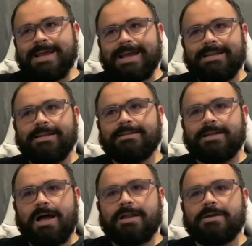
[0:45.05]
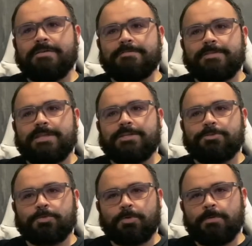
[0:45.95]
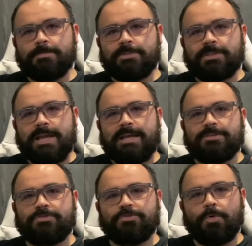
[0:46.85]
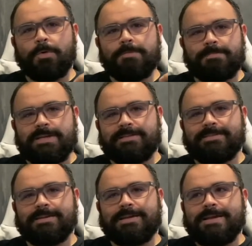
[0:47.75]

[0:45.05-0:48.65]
and a lot of the tropes and story beats